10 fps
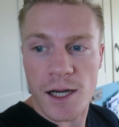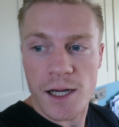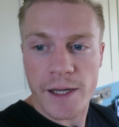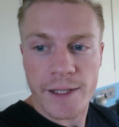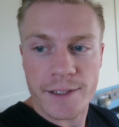
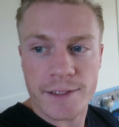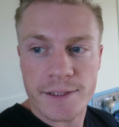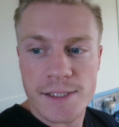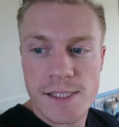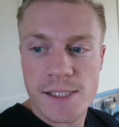
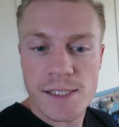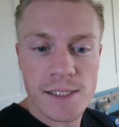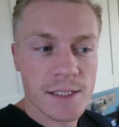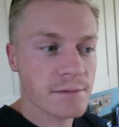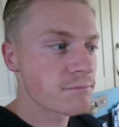And
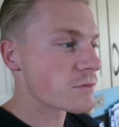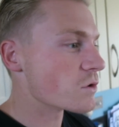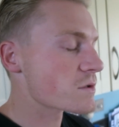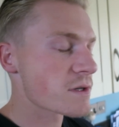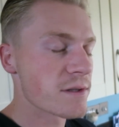
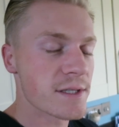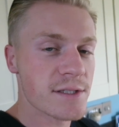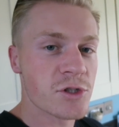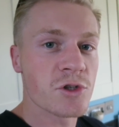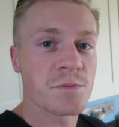also
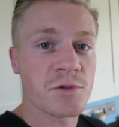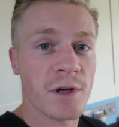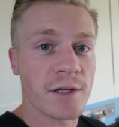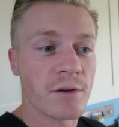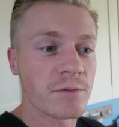there's a tube
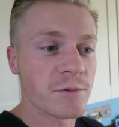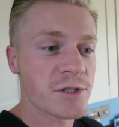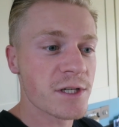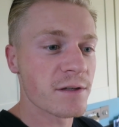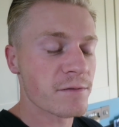strike on,
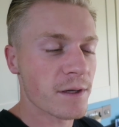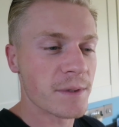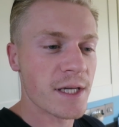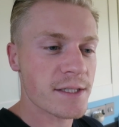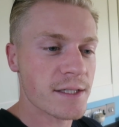which didn't affect
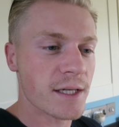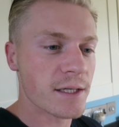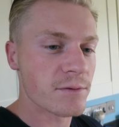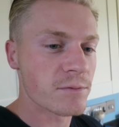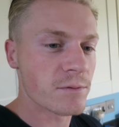me
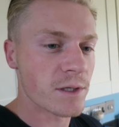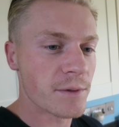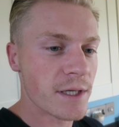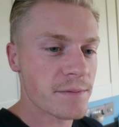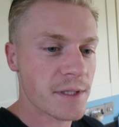yesterday when I
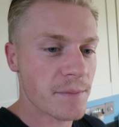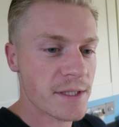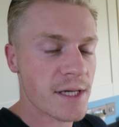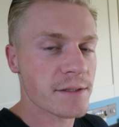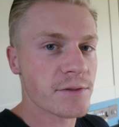went out to get
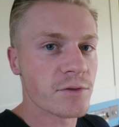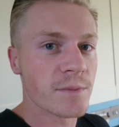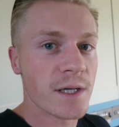my tattoo,